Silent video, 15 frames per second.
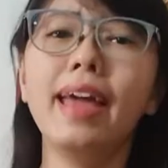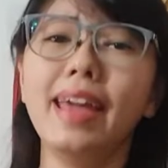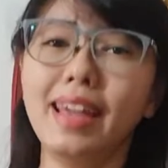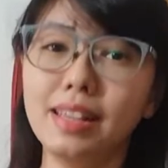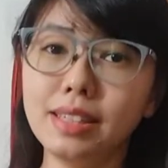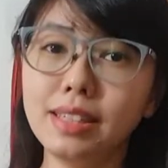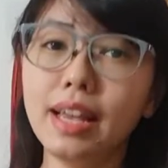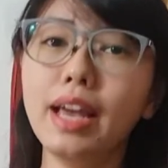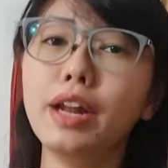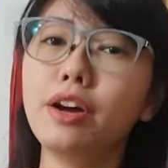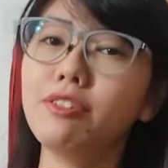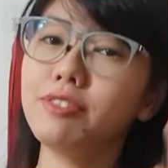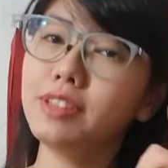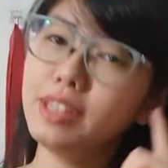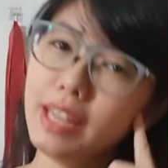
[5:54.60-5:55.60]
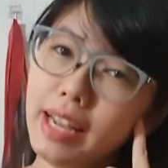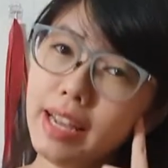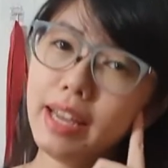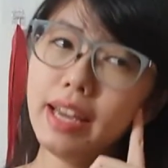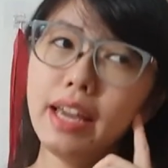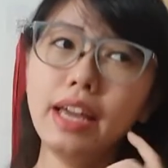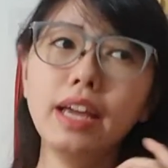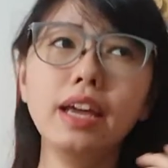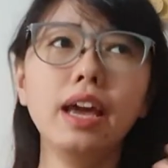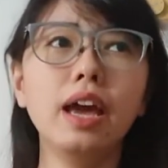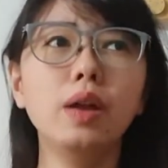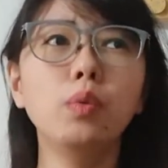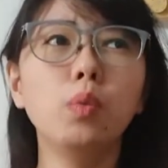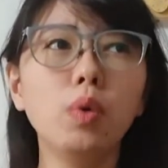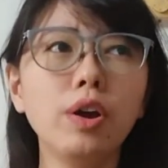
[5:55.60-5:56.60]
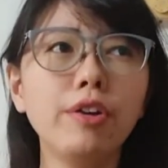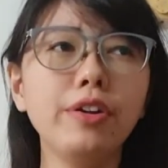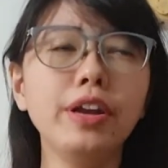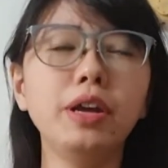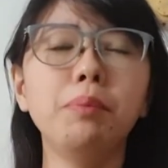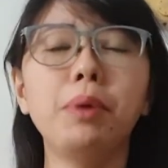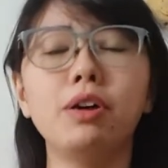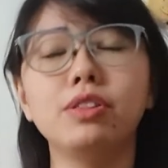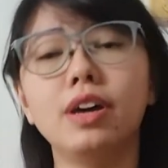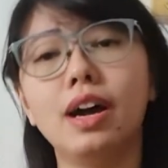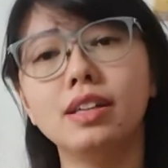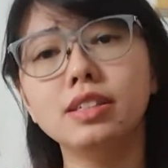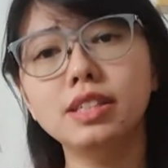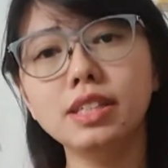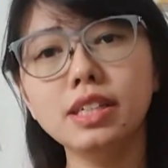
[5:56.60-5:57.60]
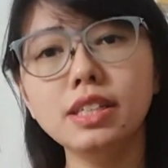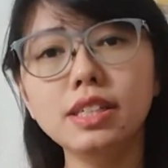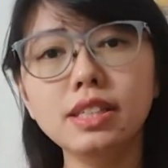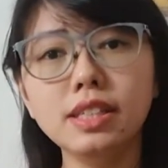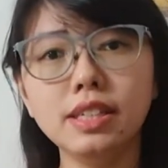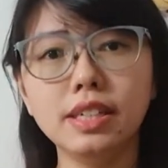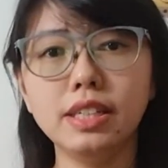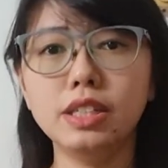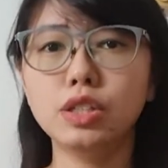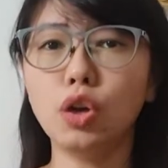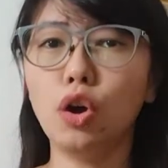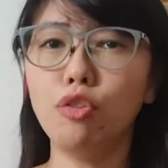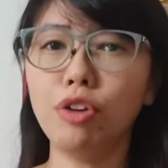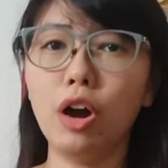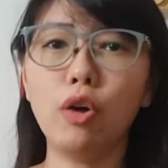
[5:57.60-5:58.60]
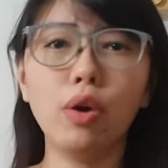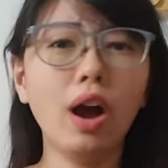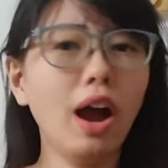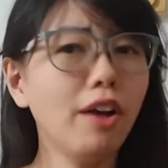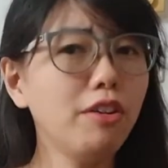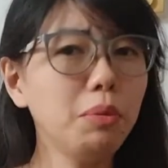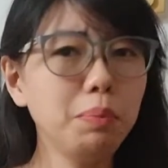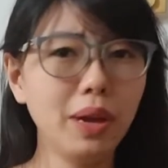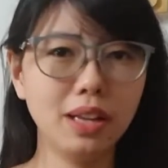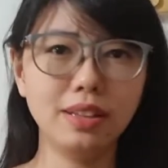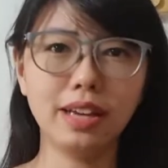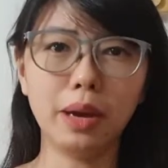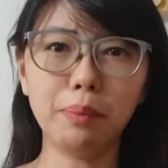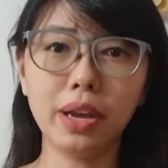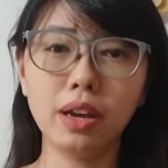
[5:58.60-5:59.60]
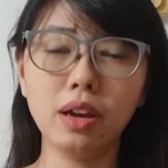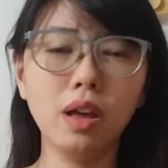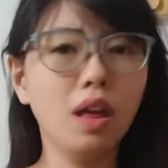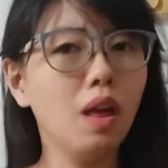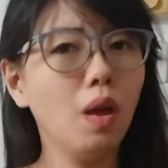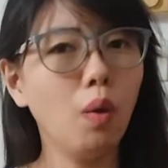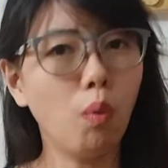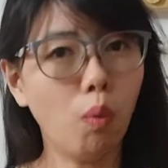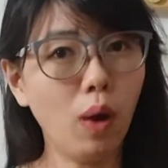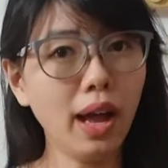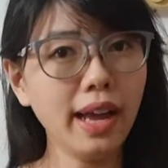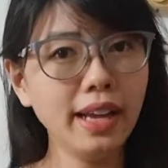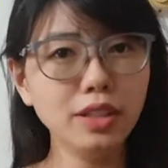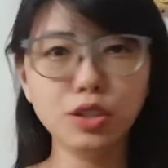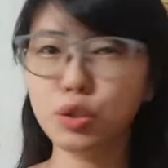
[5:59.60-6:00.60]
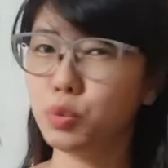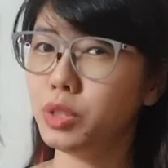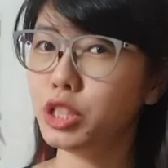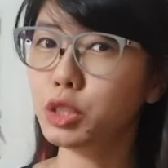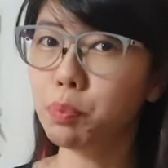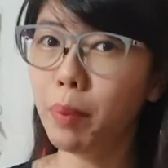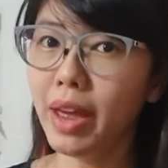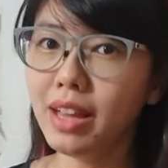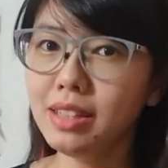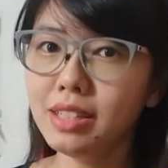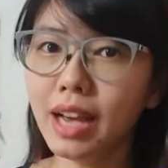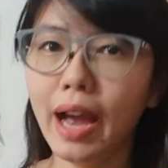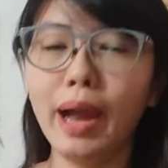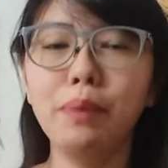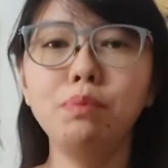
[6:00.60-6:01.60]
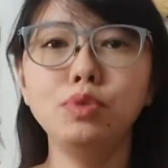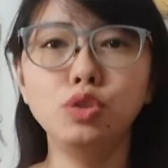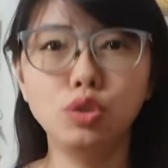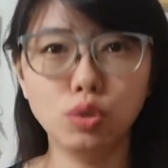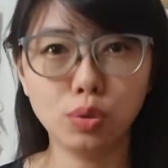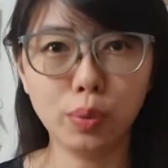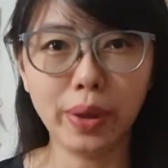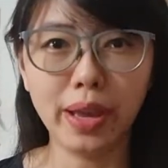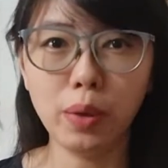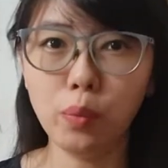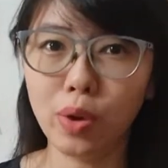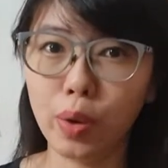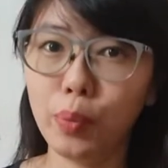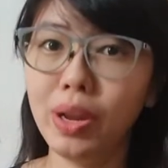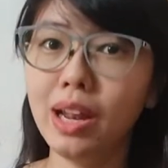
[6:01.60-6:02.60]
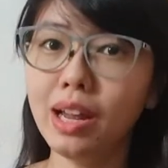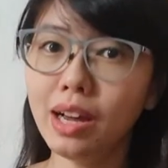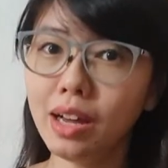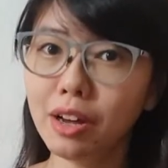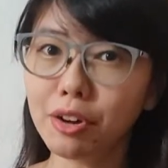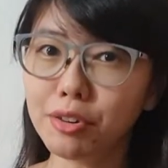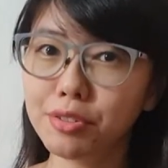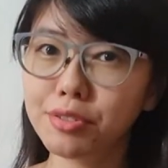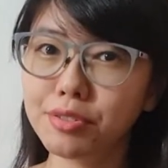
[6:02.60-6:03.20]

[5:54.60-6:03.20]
Instead of thinking and worrying about the uncertainties of our current pandemic, why don't we spend time doing what we love?